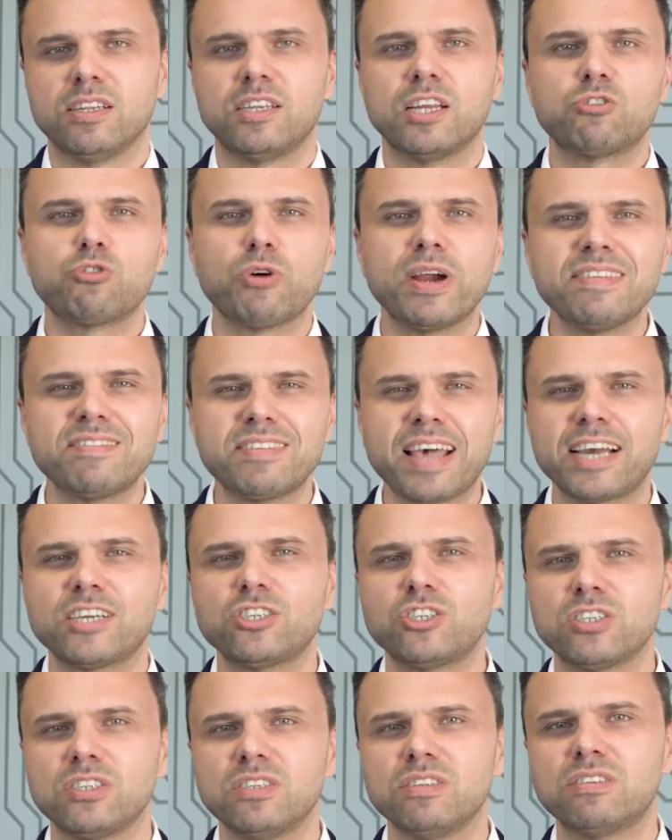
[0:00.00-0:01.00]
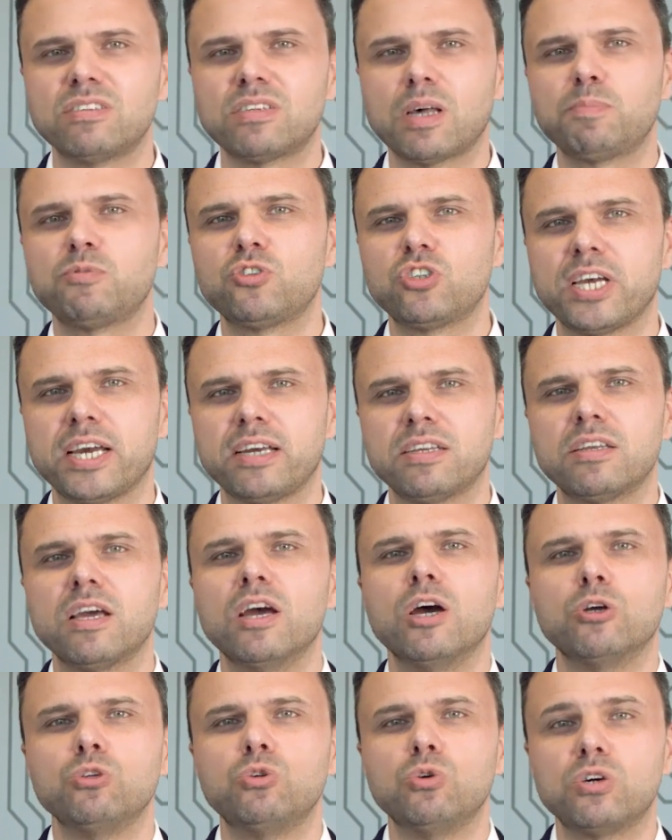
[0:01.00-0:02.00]
The transaction is
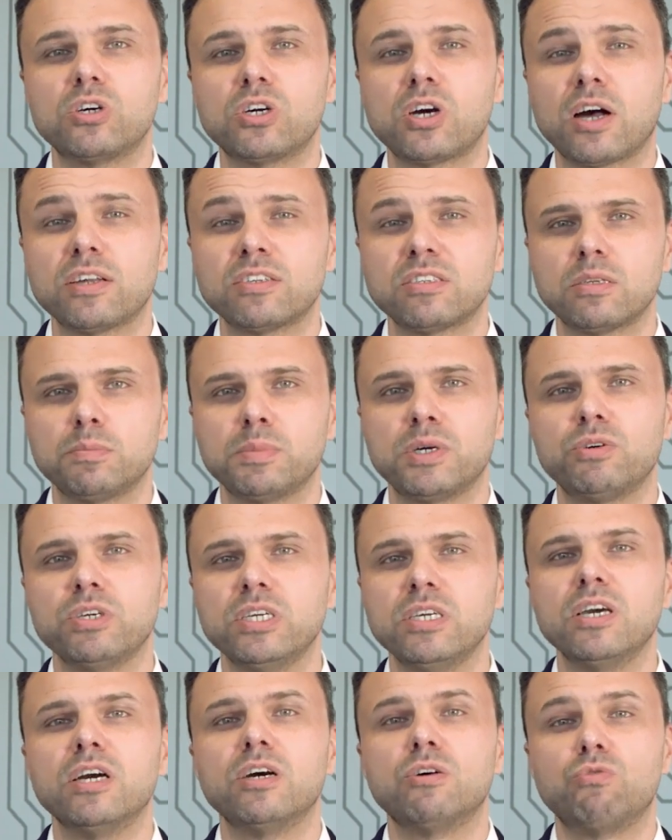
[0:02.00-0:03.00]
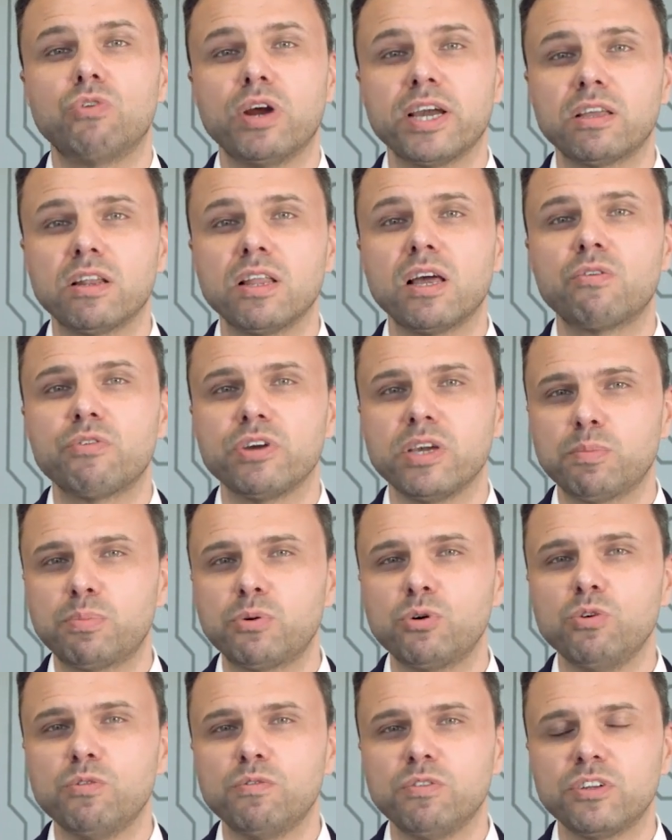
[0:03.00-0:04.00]
subject to customary regulatory
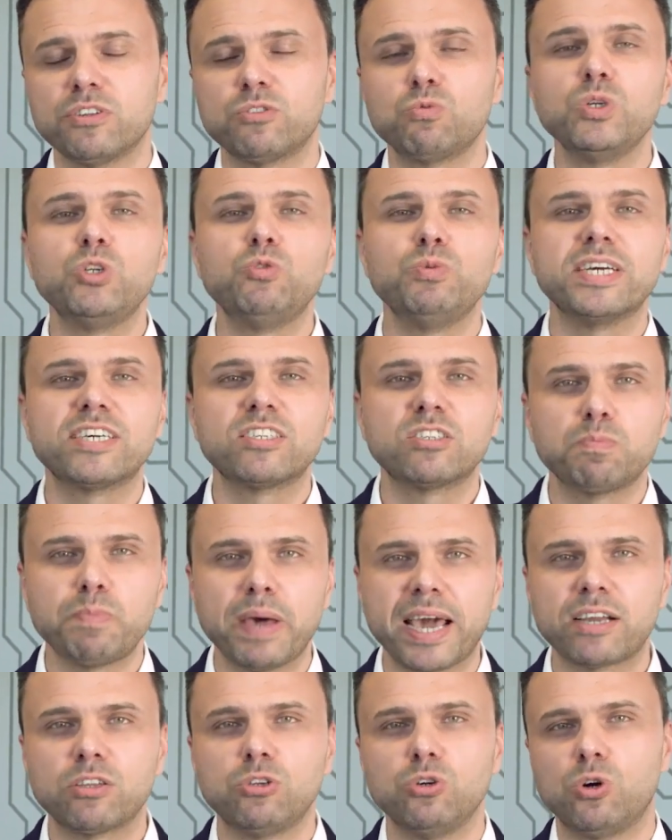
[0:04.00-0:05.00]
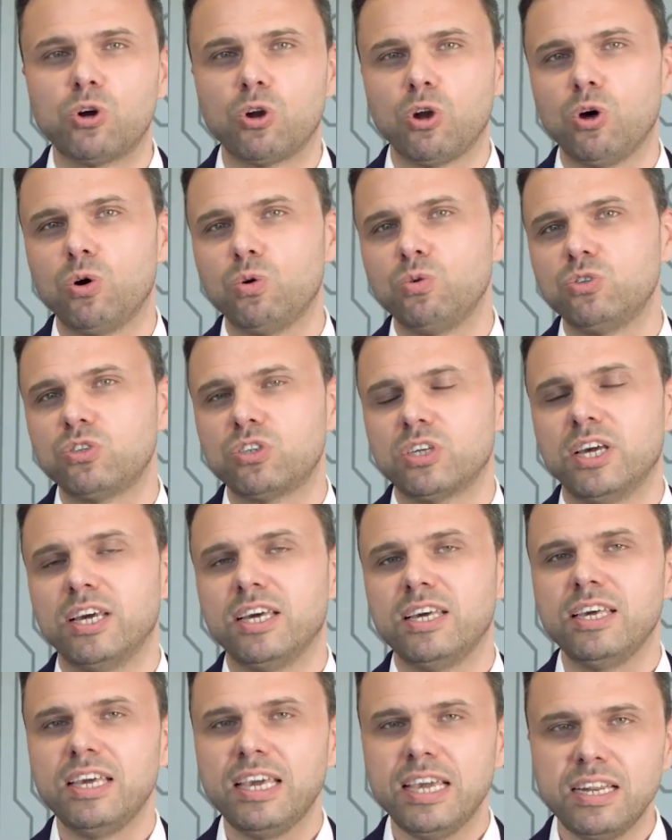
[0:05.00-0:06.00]
approvals, which we expect to close
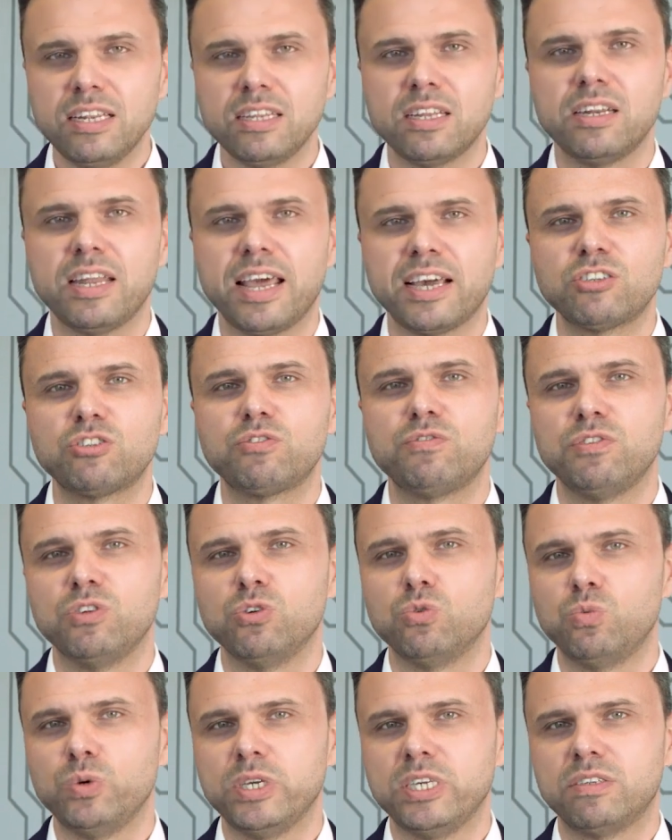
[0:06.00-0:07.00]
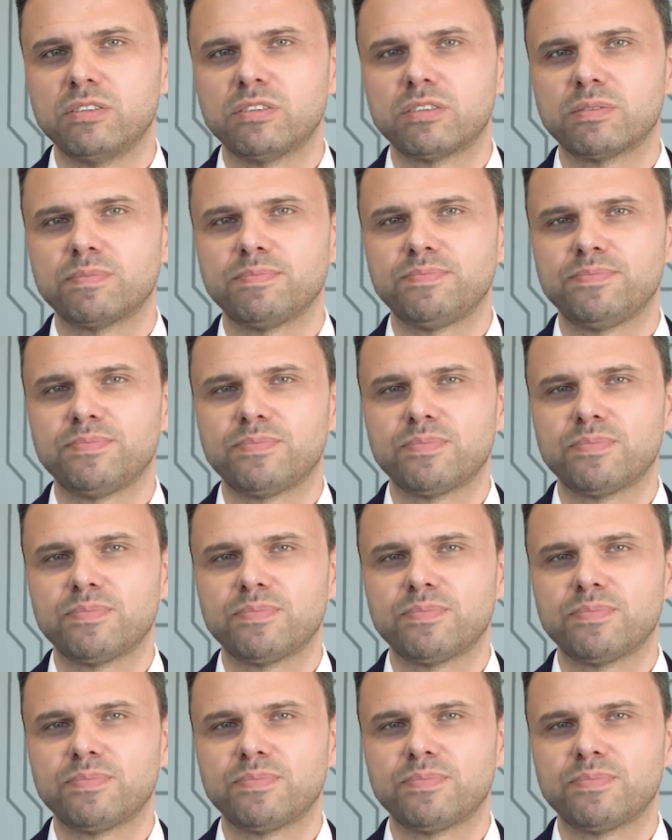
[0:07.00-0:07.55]
in the next few weeks.